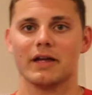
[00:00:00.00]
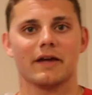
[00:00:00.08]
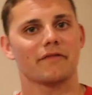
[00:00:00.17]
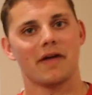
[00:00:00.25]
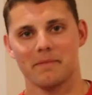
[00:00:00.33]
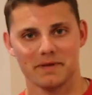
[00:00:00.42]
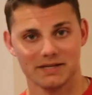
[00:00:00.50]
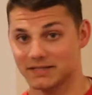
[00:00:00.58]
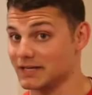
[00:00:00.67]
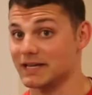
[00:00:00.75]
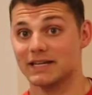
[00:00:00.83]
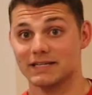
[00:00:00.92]
If that
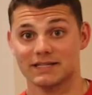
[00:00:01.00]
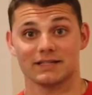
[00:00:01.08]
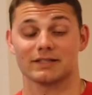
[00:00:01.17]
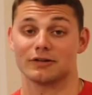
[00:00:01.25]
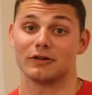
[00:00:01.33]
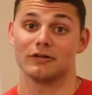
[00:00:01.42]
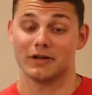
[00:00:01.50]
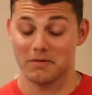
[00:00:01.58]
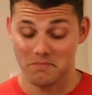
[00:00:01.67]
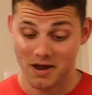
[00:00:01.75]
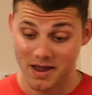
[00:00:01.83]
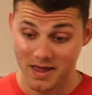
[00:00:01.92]
makes any sense at all.
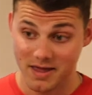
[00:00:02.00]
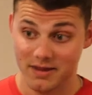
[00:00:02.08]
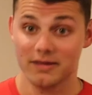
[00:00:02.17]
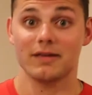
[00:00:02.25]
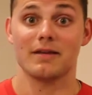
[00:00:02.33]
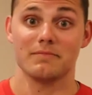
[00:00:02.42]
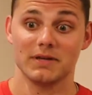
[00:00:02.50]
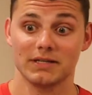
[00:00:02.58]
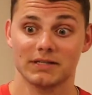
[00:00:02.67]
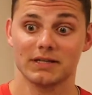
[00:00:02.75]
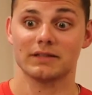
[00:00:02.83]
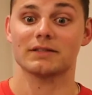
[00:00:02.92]
In my head, it
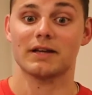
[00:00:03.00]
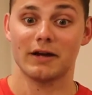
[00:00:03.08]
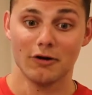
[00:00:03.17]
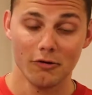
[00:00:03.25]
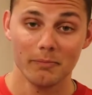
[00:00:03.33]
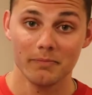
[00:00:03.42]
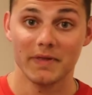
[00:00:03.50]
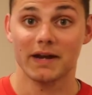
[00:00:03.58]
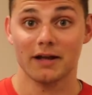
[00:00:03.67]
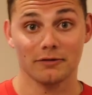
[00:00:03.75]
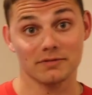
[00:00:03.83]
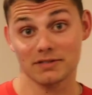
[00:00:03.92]
makes sense. I hope that
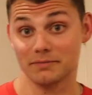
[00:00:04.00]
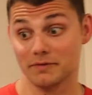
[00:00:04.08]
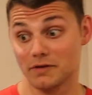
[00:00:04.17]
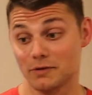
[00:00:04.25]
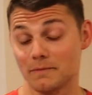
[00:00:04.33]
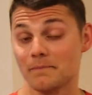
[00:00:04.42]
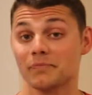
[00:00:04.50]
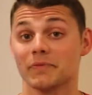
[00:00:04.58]
it helps some of you.